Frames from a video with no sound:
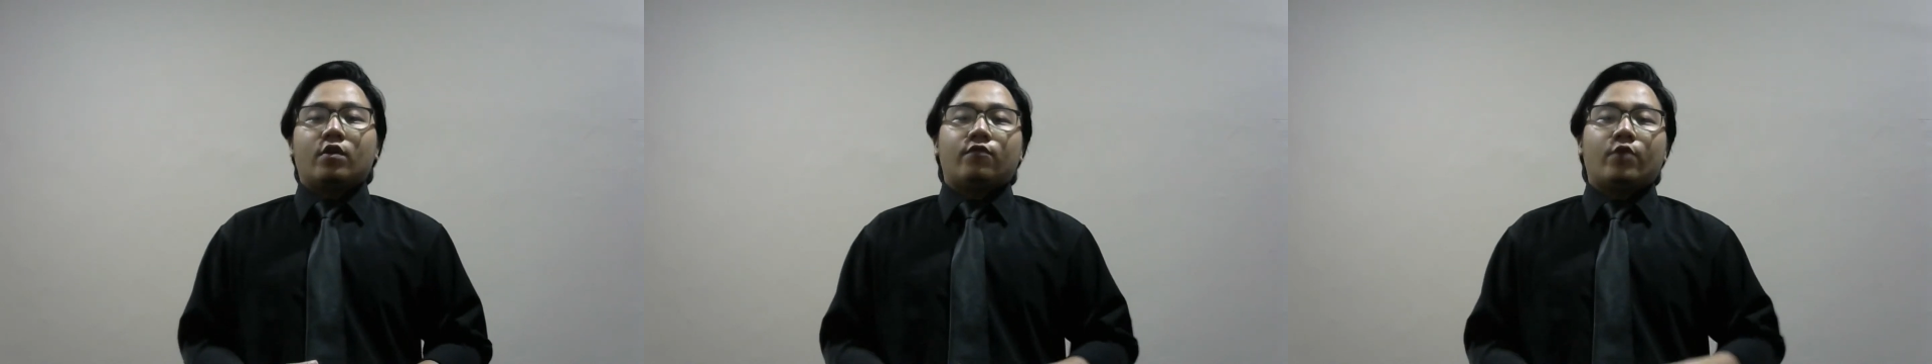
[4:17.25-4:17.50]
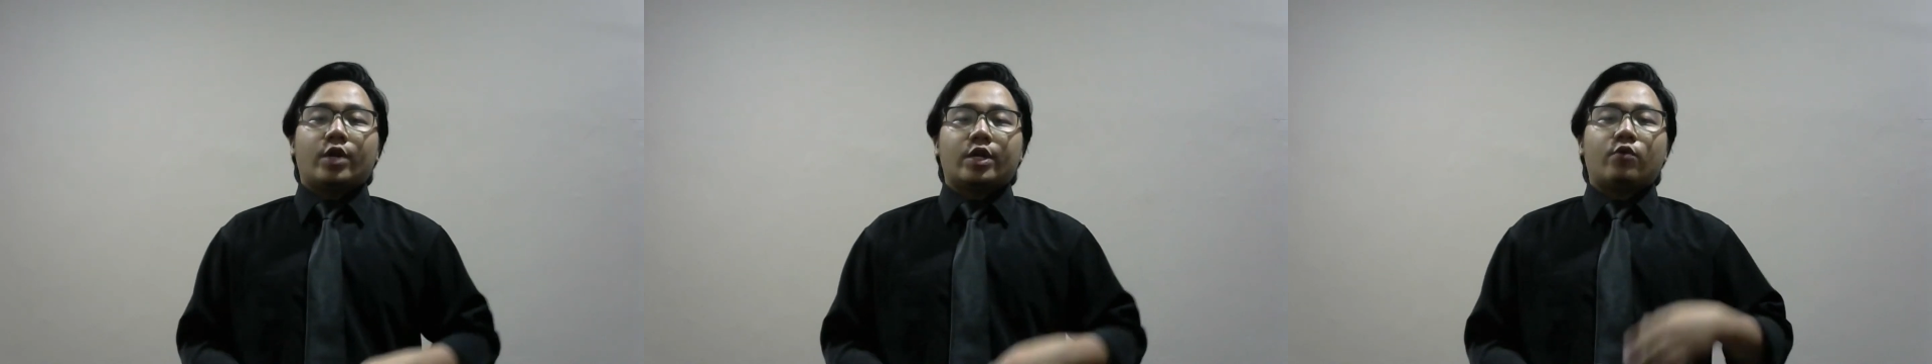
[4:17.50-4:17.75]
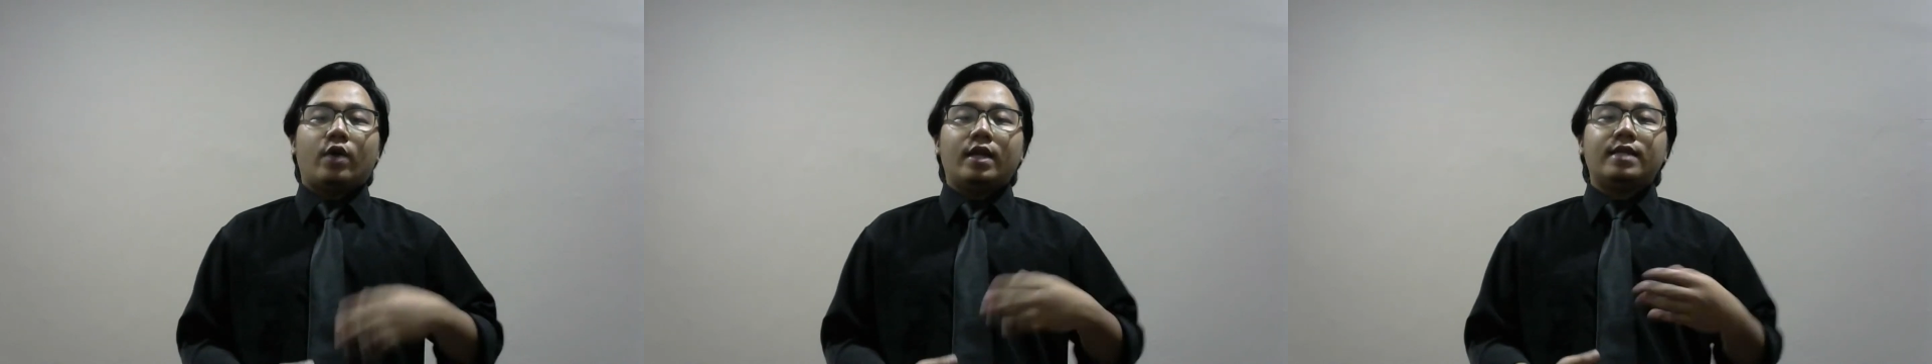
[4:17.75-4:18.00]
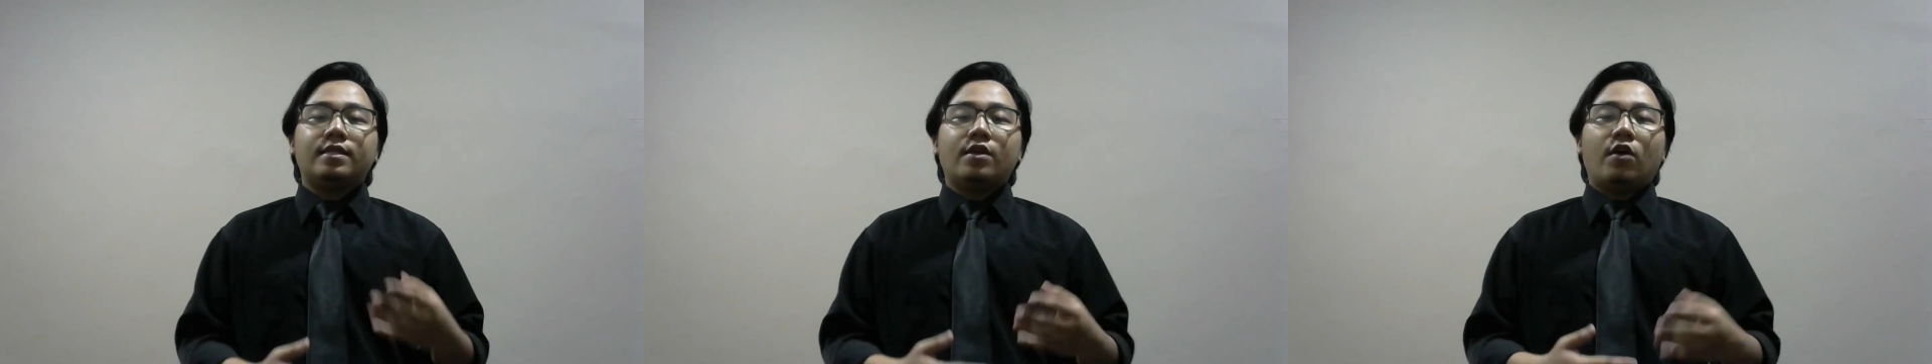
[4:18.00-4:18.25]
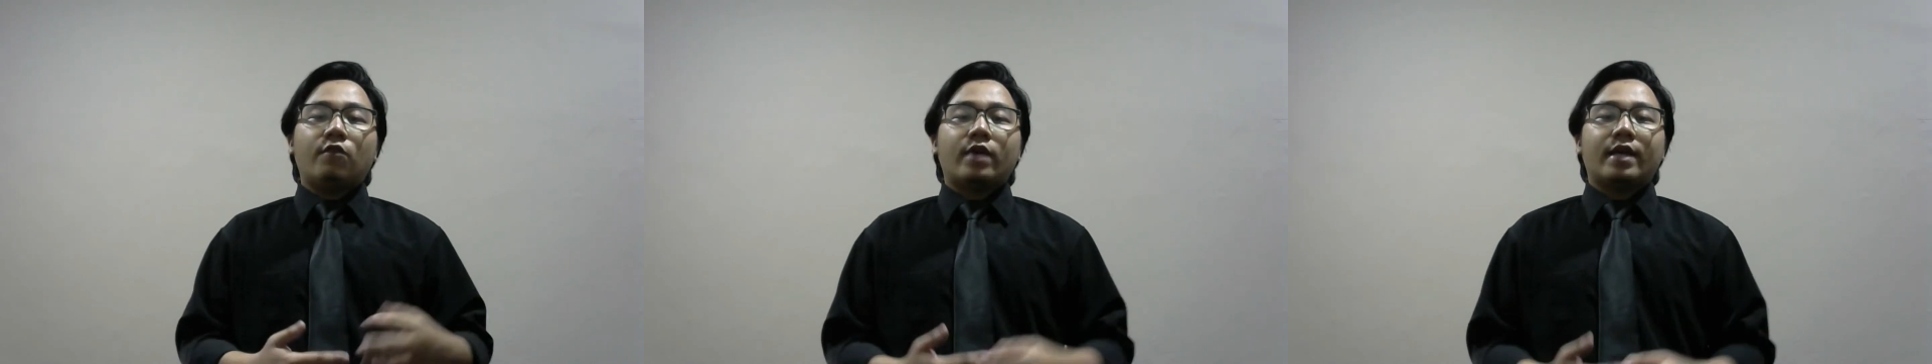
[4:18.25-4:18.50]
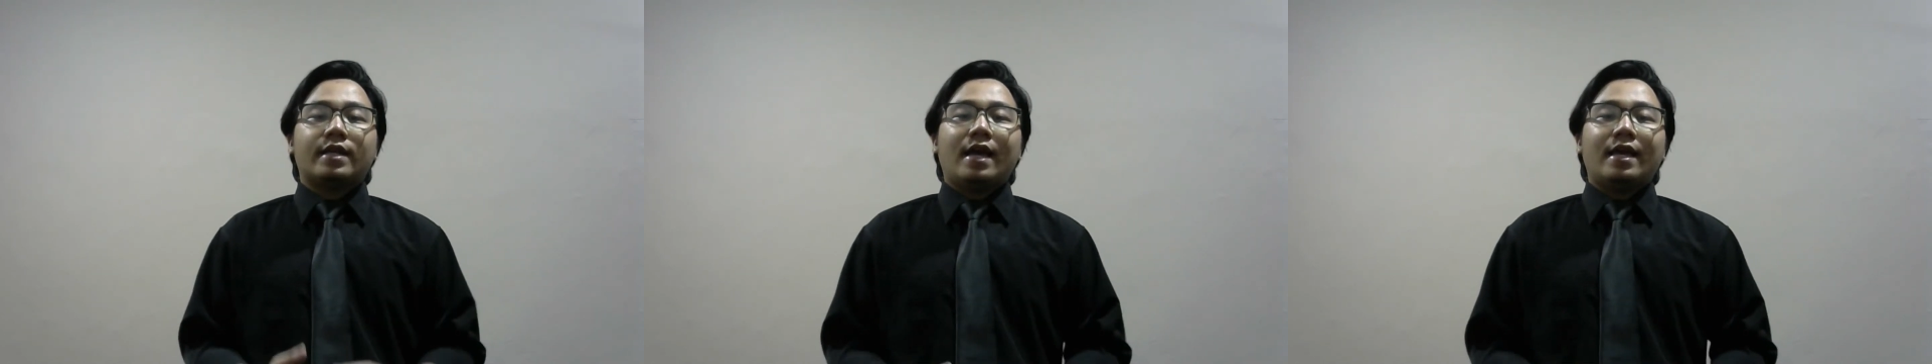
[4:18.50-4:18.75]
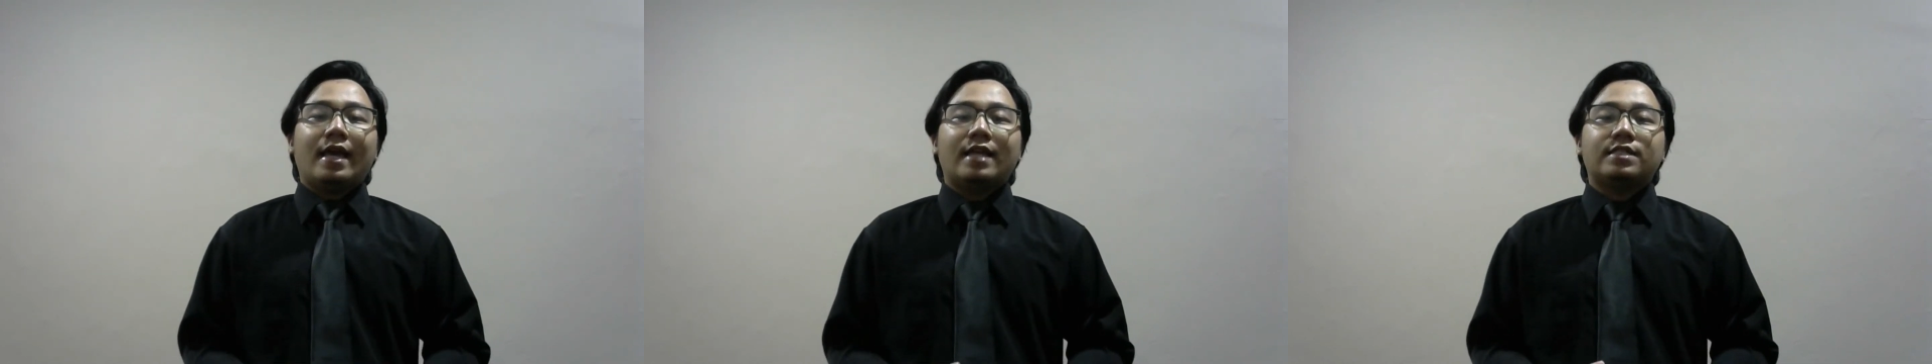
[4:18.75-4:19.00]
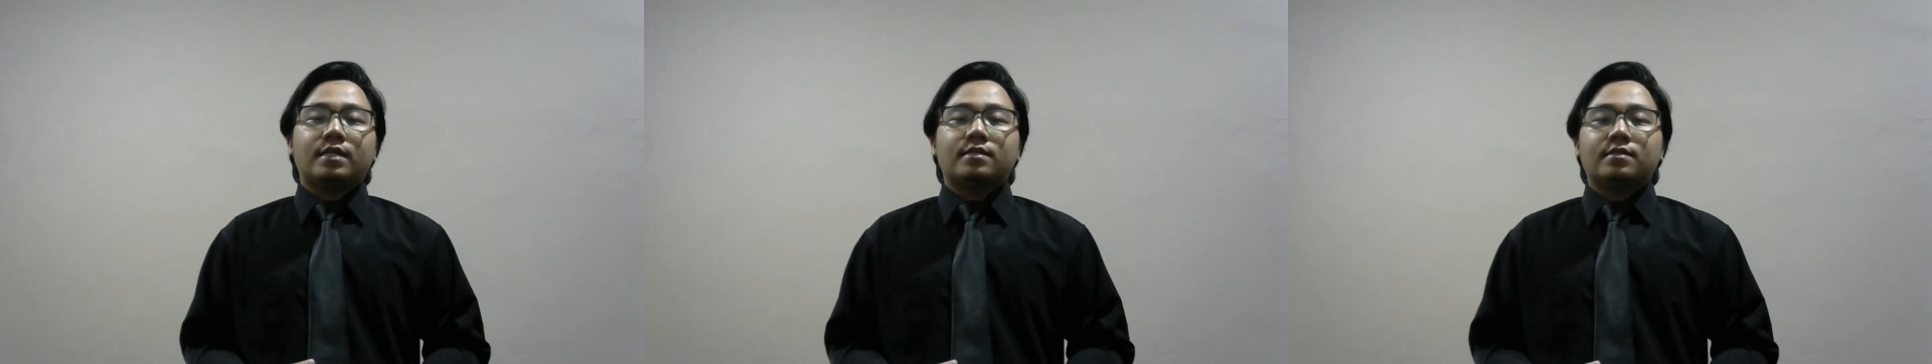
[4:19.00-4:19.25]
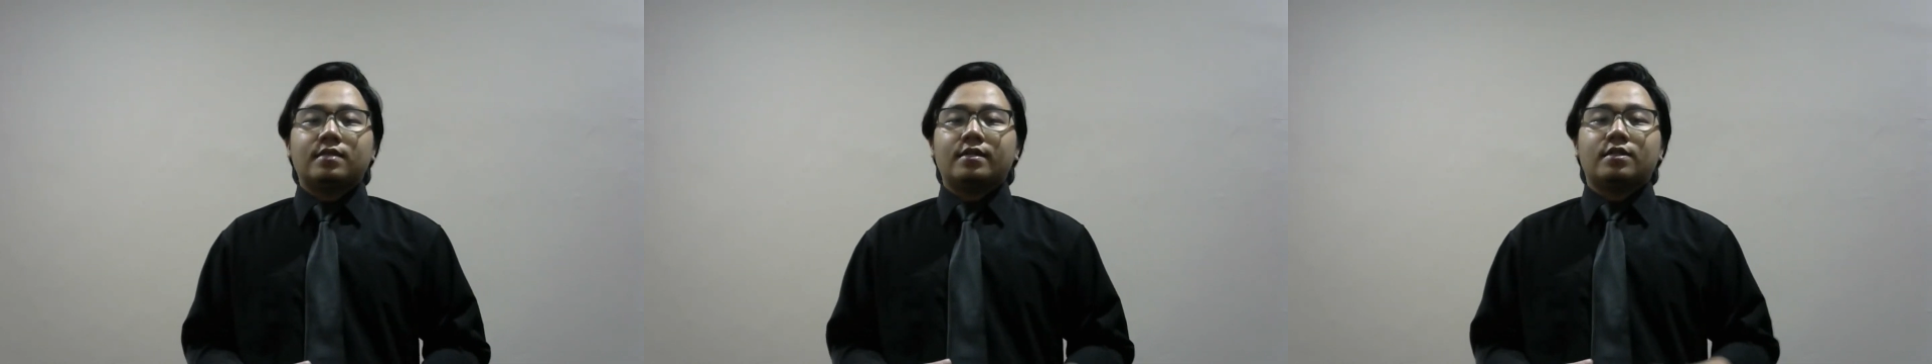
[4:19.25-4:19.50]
For the quality of line, I adjusted